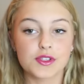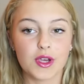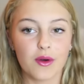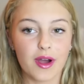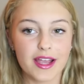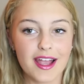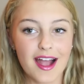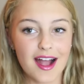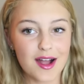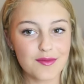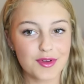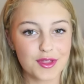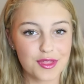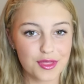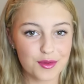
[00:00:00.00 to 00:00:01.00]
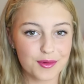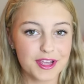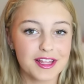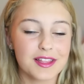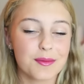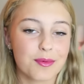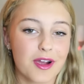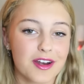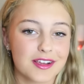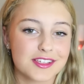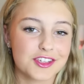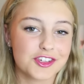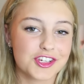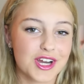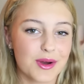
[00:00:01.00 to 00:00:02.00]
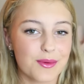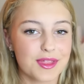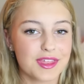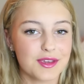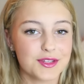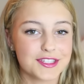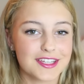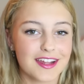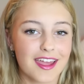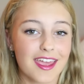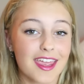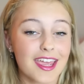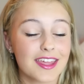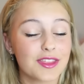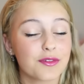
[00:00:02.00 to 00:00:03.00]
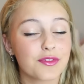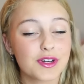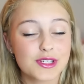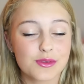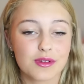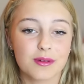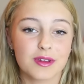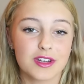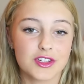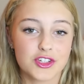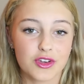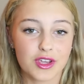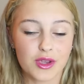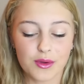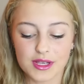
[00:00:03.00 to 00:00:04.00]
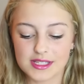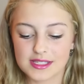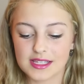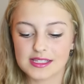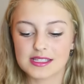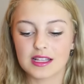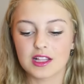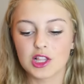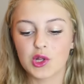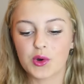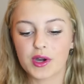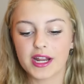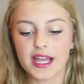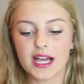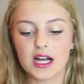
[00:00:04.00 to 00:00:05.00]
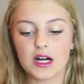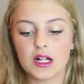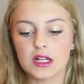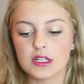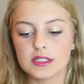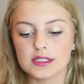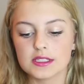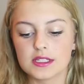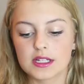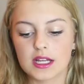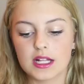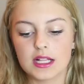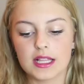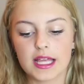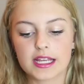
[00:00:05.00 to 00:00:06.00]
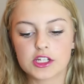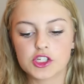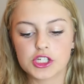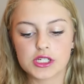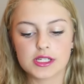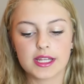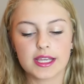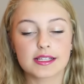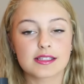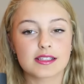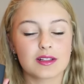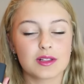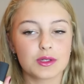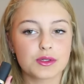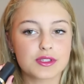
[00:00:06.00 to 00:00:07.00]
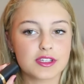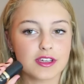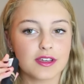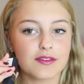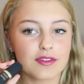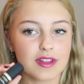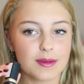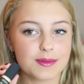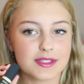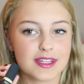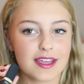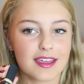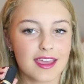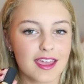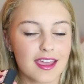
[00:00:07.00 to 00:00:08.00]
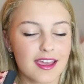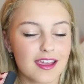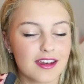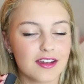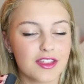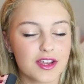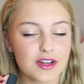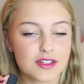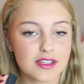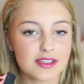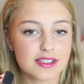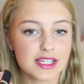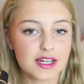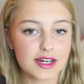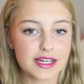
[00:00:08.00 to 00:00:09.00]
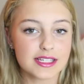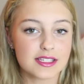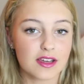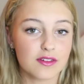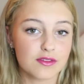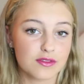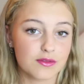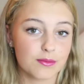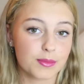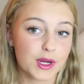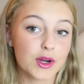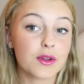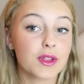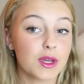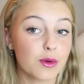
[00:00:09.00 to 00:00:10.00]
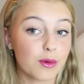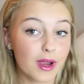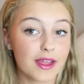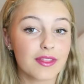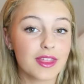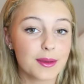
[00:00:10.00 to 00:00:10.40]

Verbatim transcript: So I have three lip products to share with you today and the first one I'm going to show you is this L'Oreal collection exclusive lipstick and there's a series of purely red